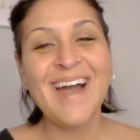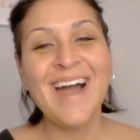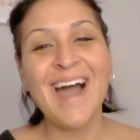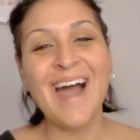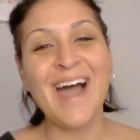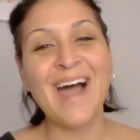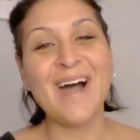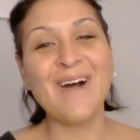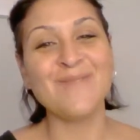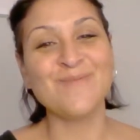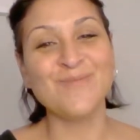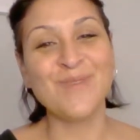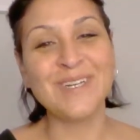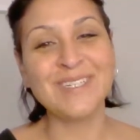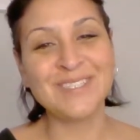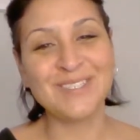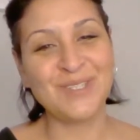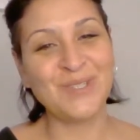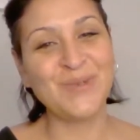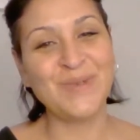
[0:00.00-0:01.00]

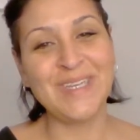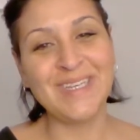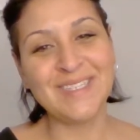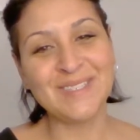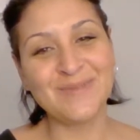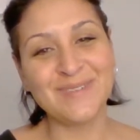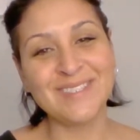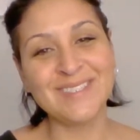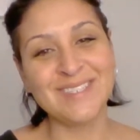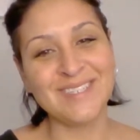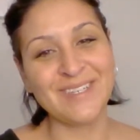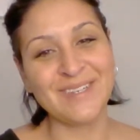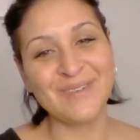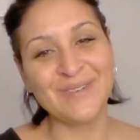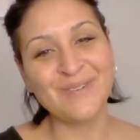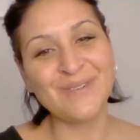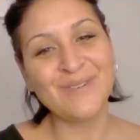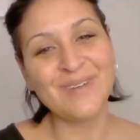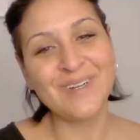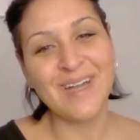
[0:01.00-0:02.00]
What 2 weeks will
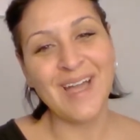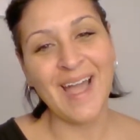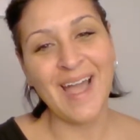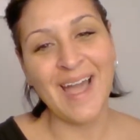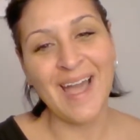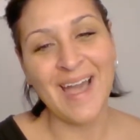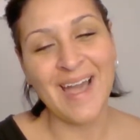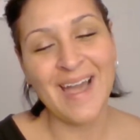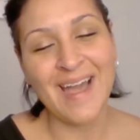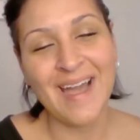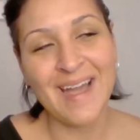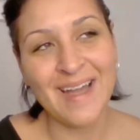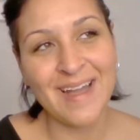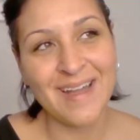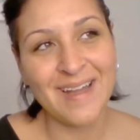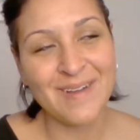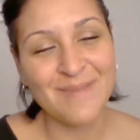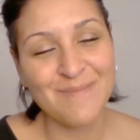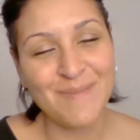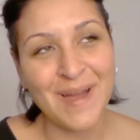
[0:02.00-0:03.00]
do.
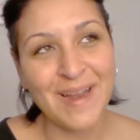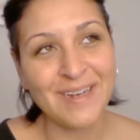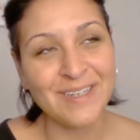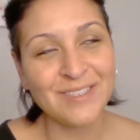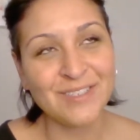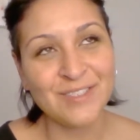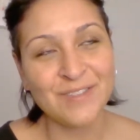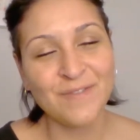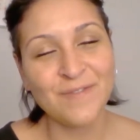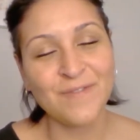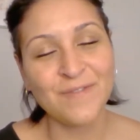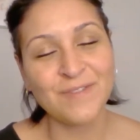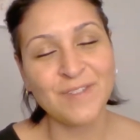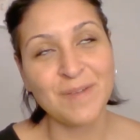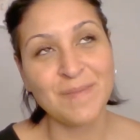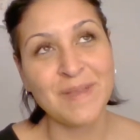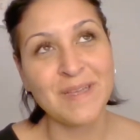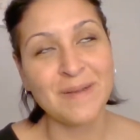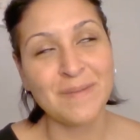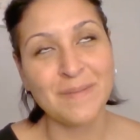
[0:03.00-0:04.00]
But
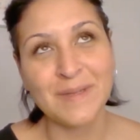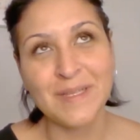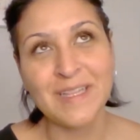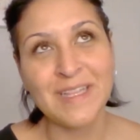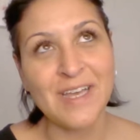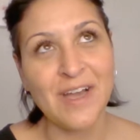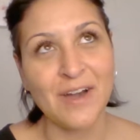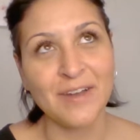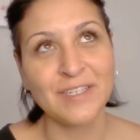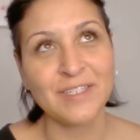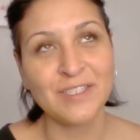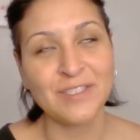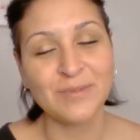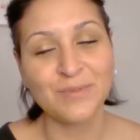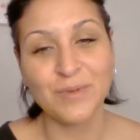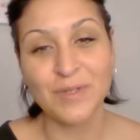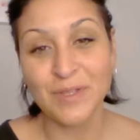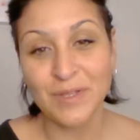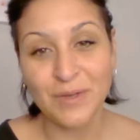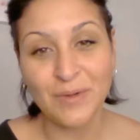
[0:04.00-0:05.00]
to be completely
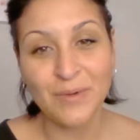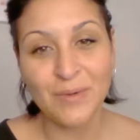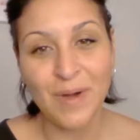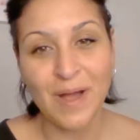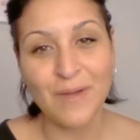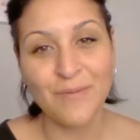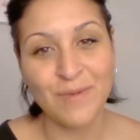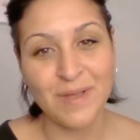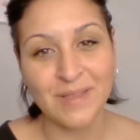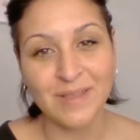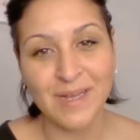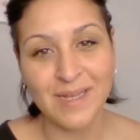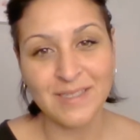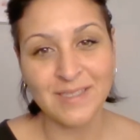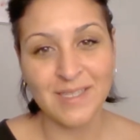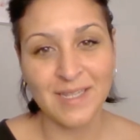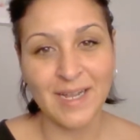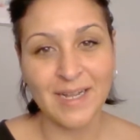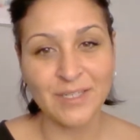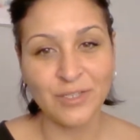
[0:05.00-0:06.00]
honest with you, I
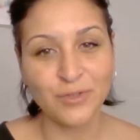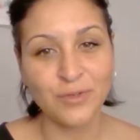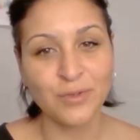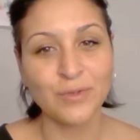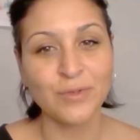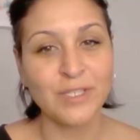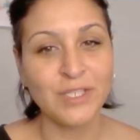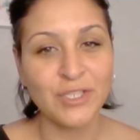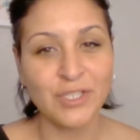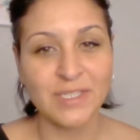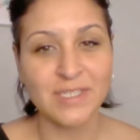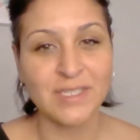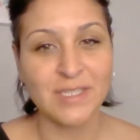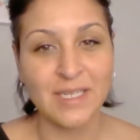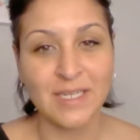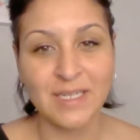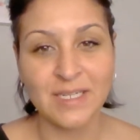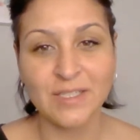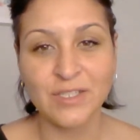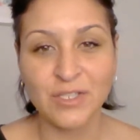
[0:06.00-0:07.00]
realized that I truly just
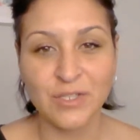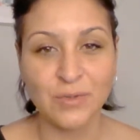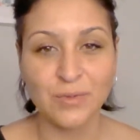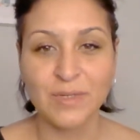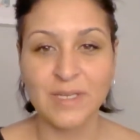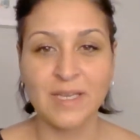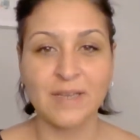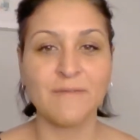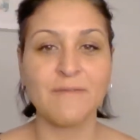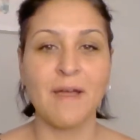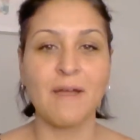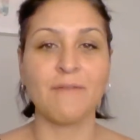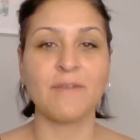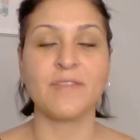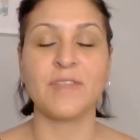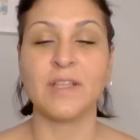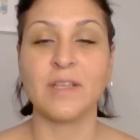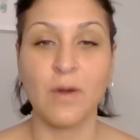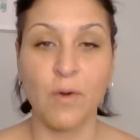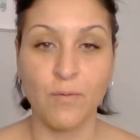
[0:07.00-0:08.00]
needed to give
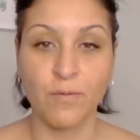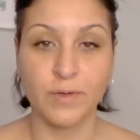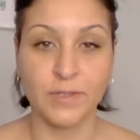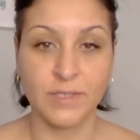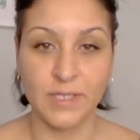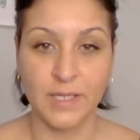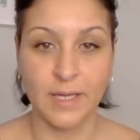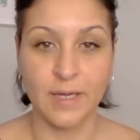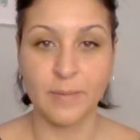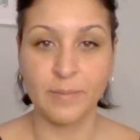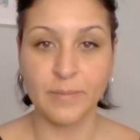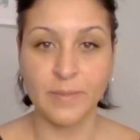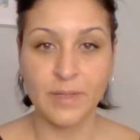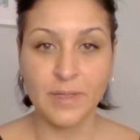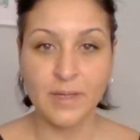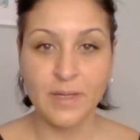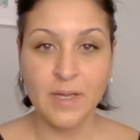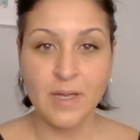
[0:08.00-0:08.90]
everything over to him.